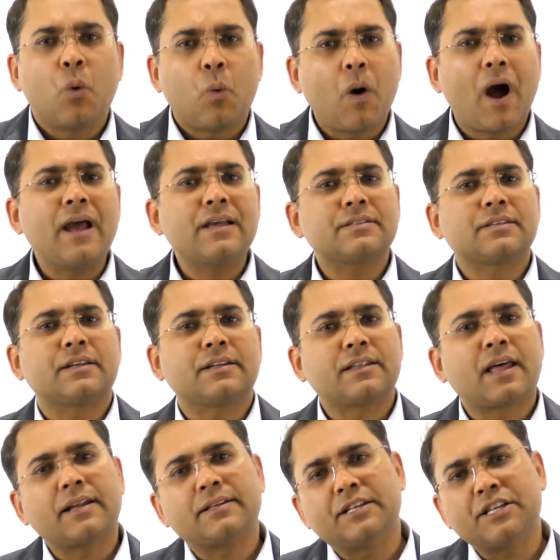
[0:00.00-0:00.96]
why is
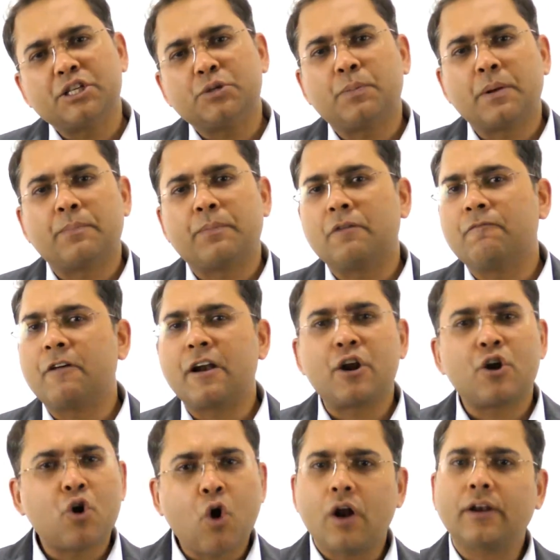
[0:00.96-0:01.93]
it that these people were
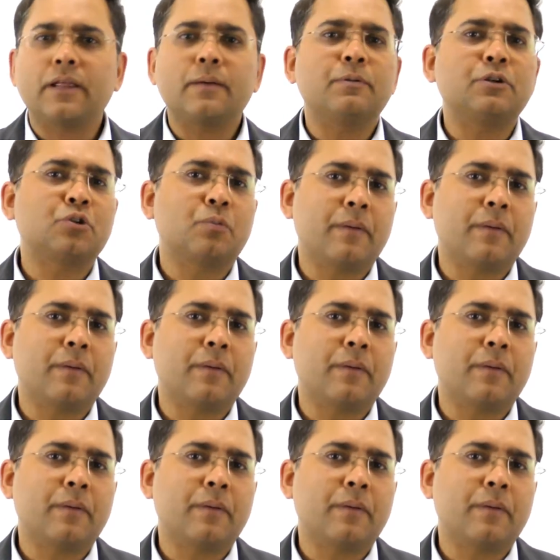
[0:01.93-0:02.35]
not able